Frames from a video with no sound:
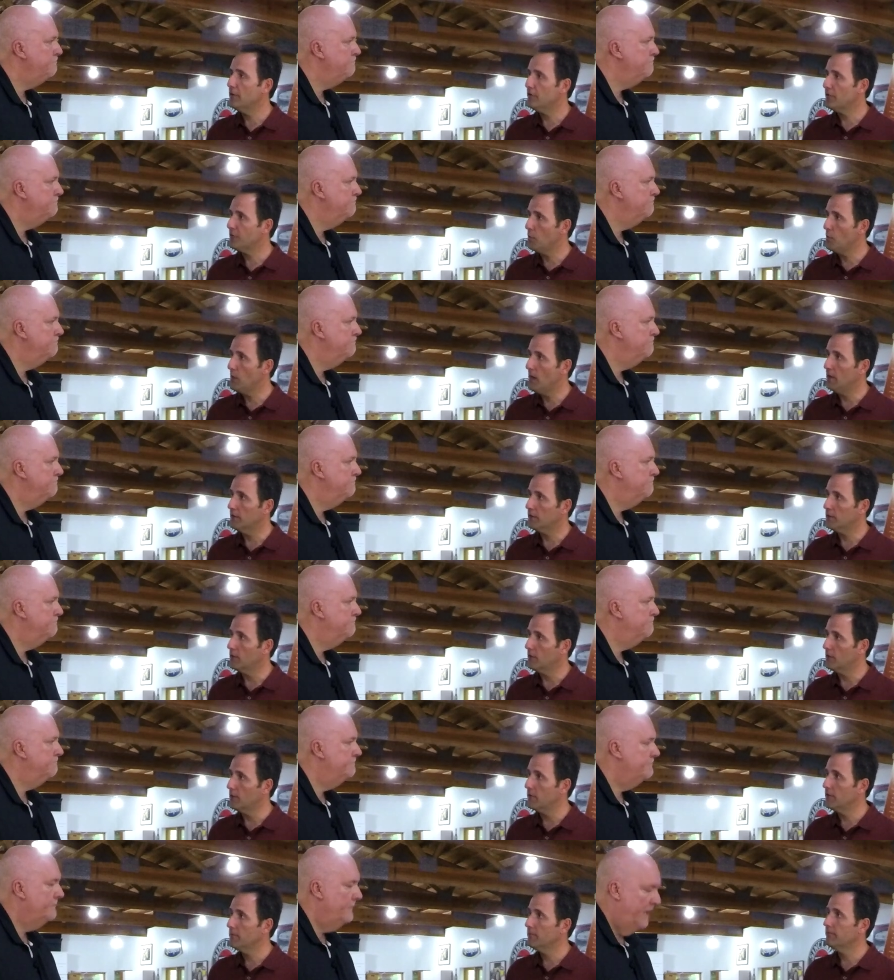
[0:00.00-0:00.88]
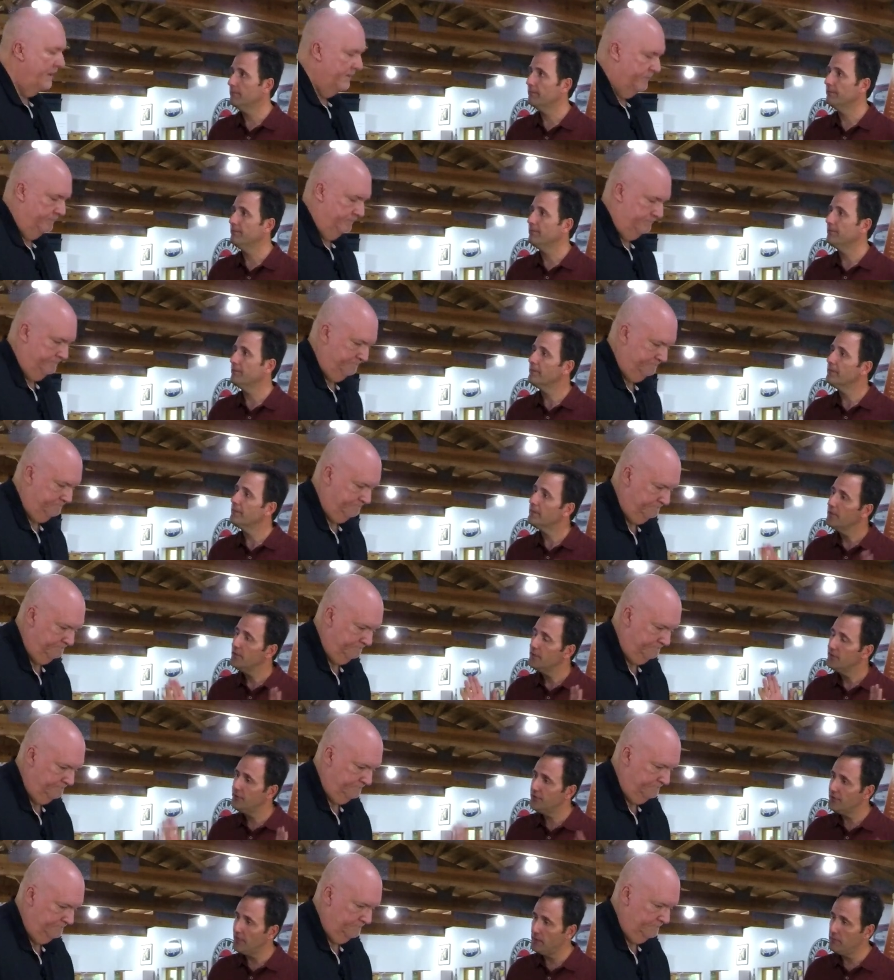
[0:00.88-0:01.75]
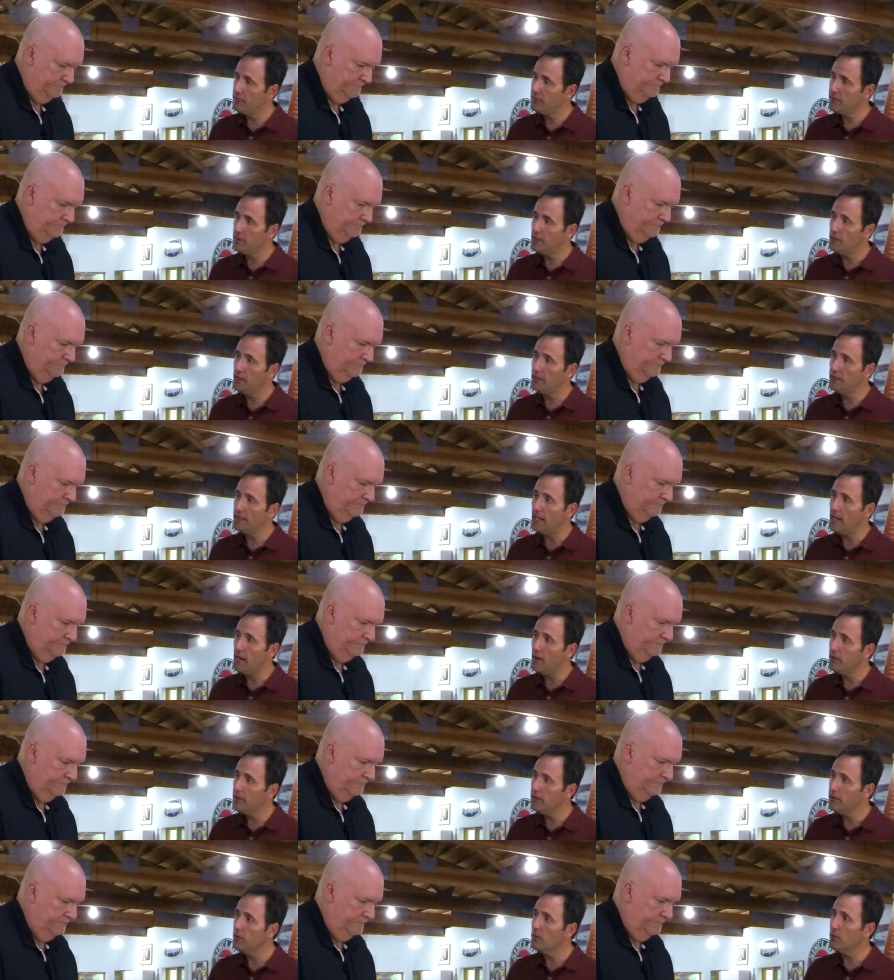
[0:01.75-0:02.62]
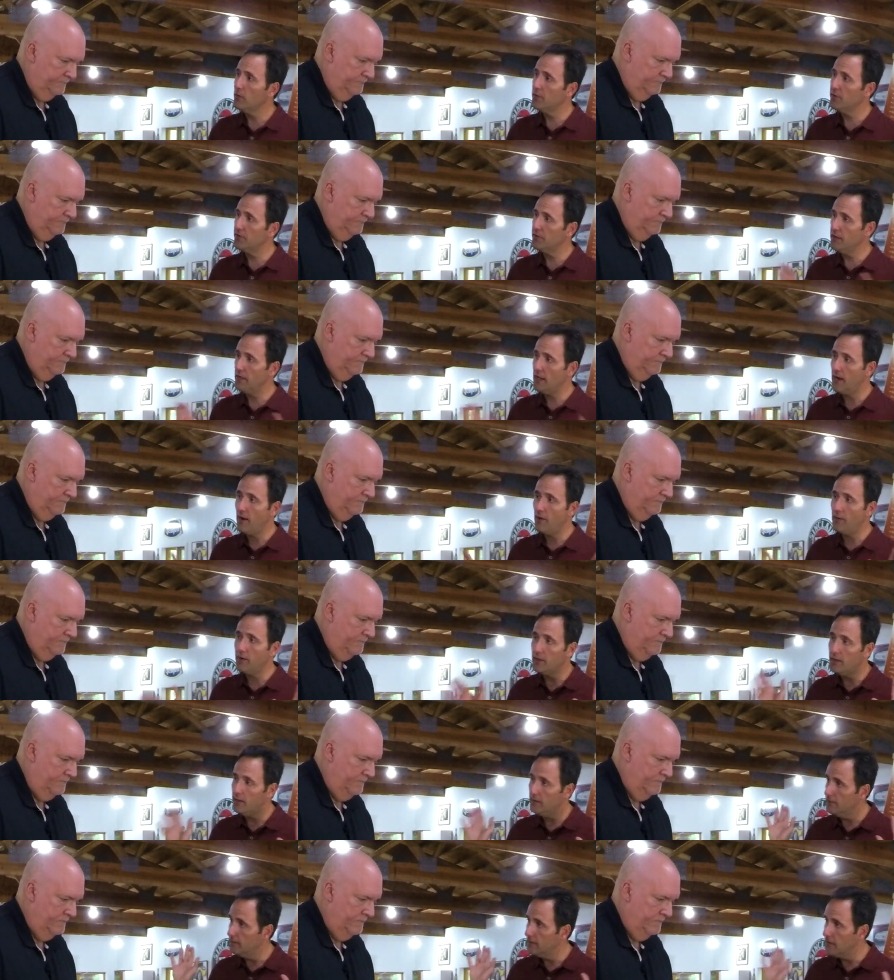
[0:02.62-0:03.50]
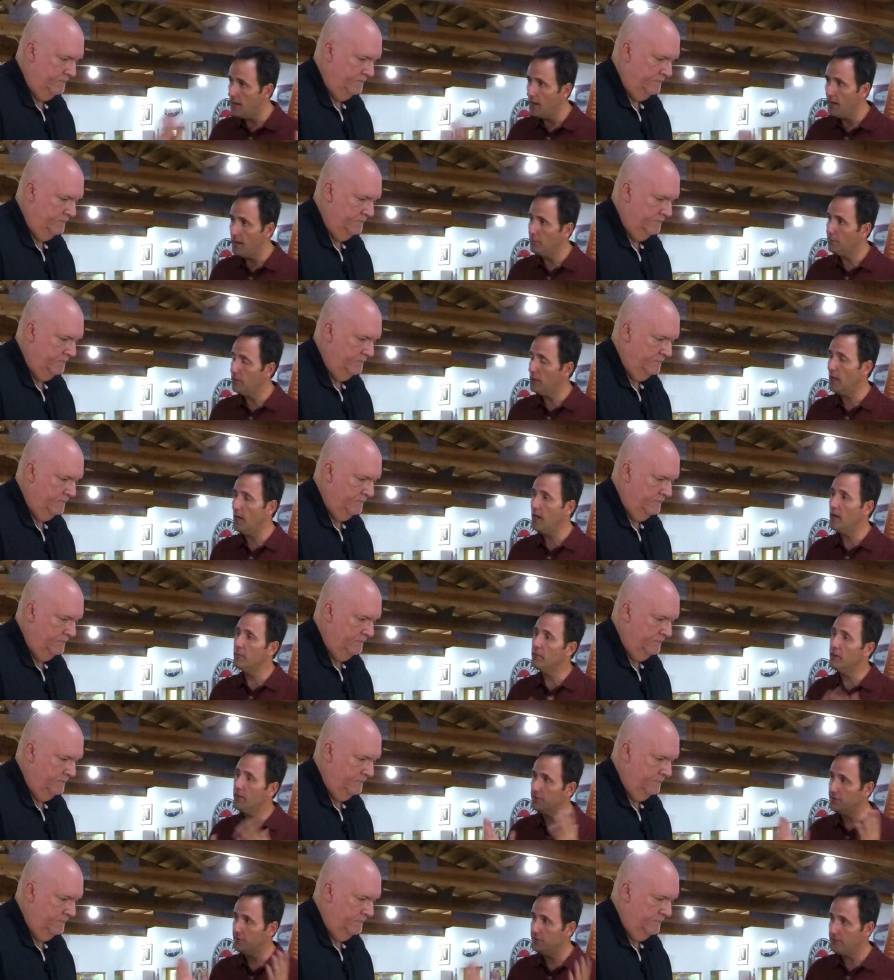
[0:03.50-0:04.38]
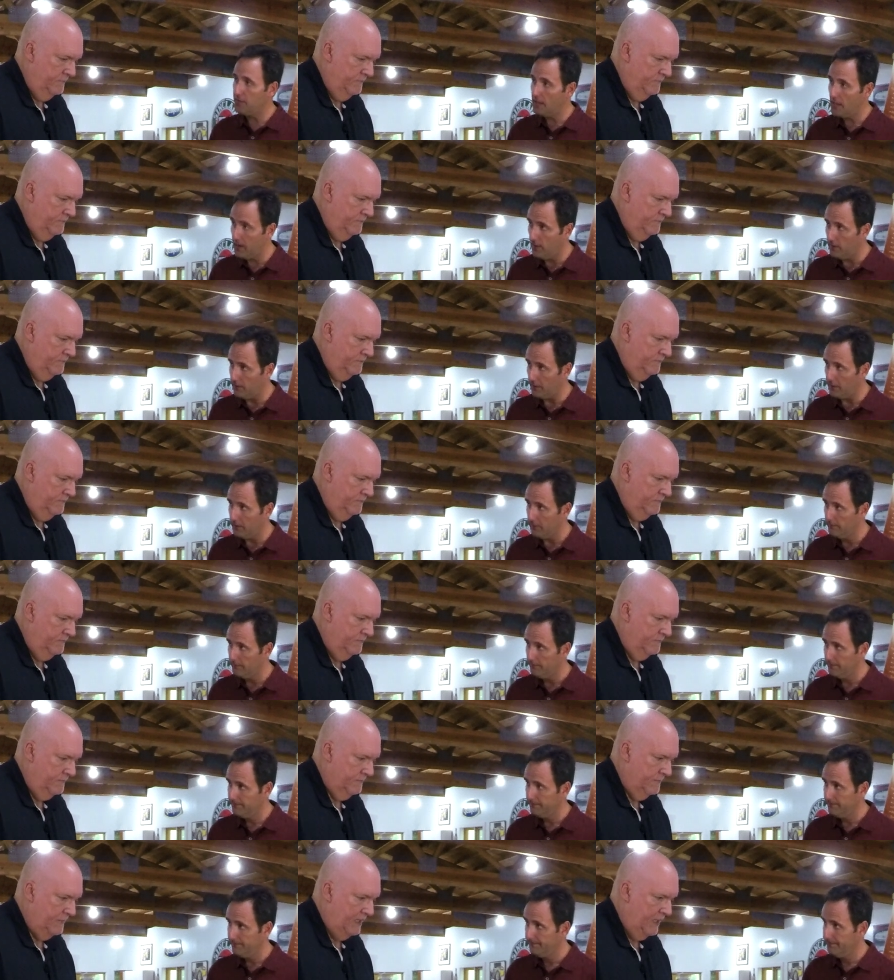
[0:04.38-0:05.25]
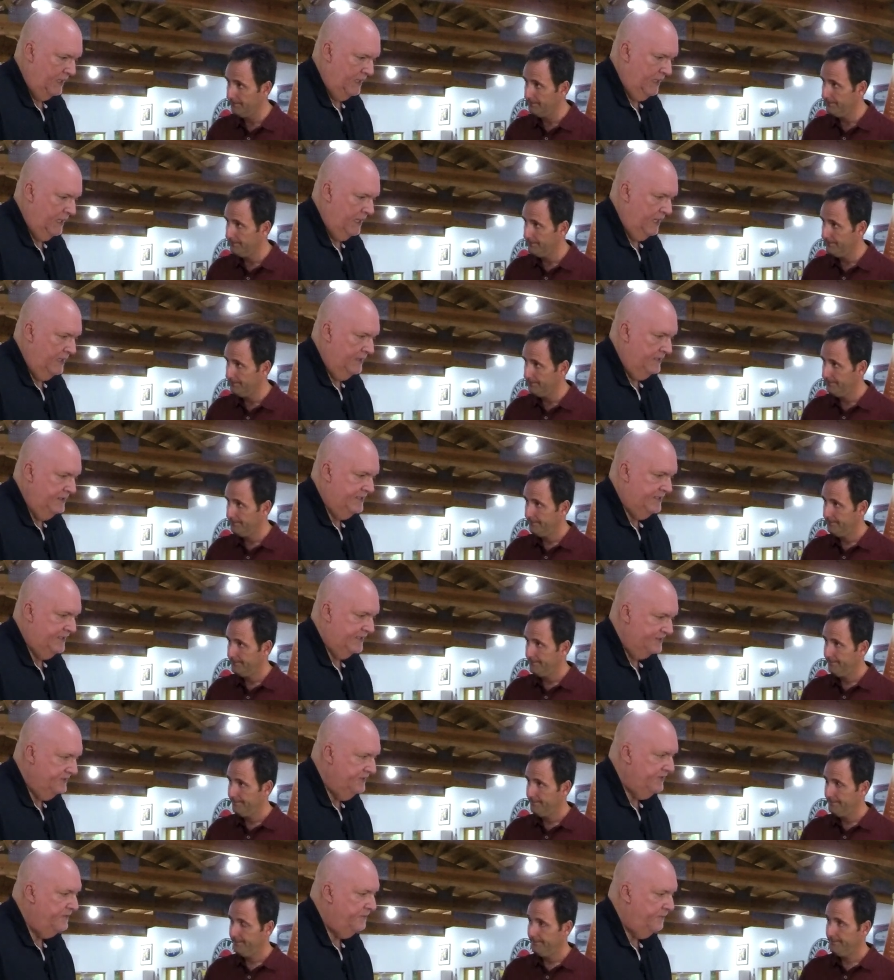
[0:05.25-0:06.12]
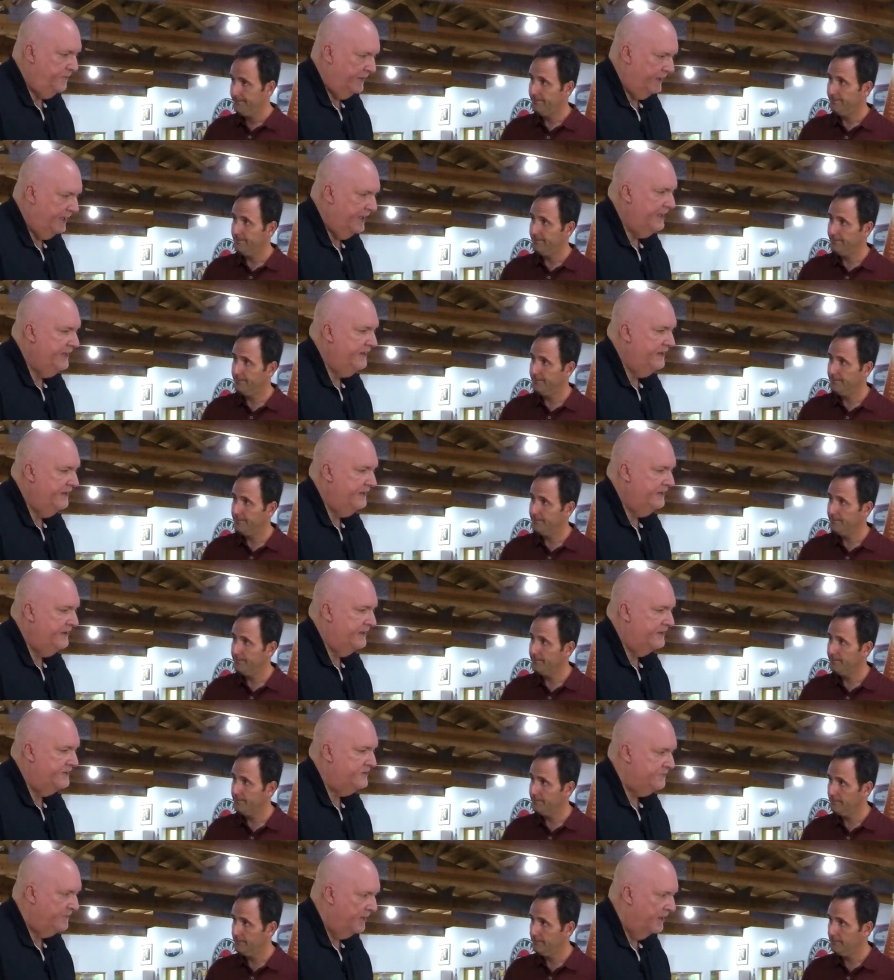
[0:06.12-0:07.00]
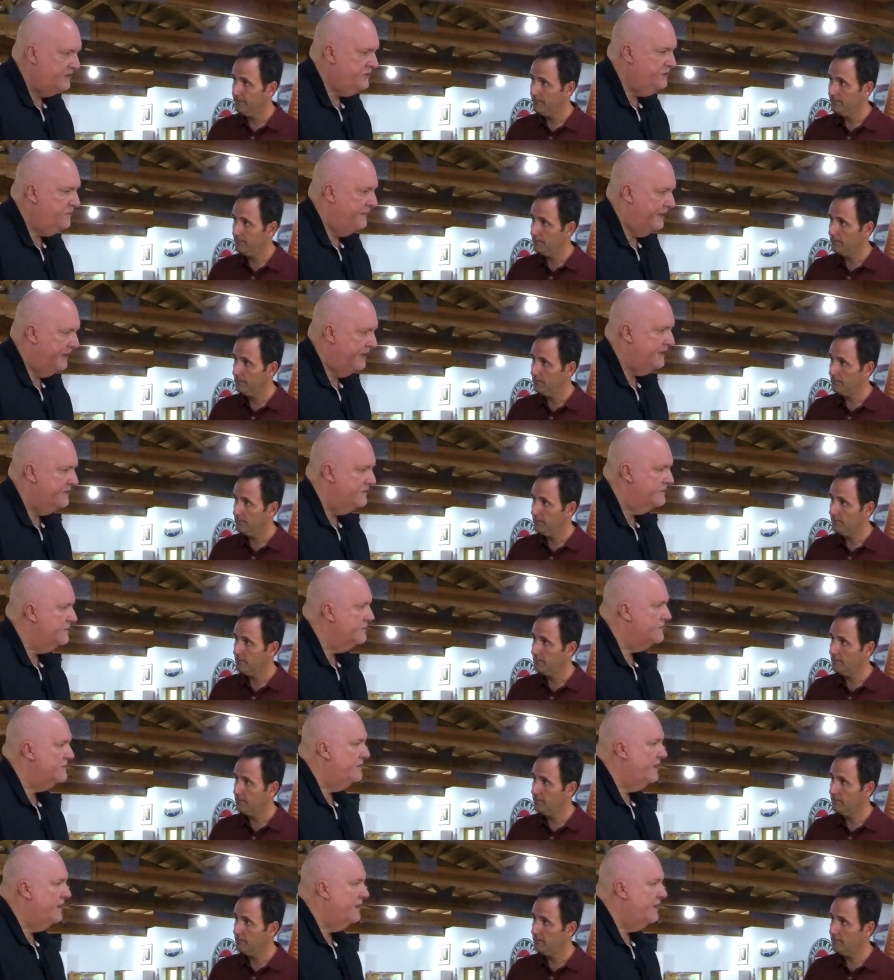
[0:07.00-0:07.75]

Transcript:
Speaker 1: the wild card. Yeah. Same thing on the Audi, or does the Audi not apply because it's an Audi? Doesn't
Speaker 2: apply as much because it's an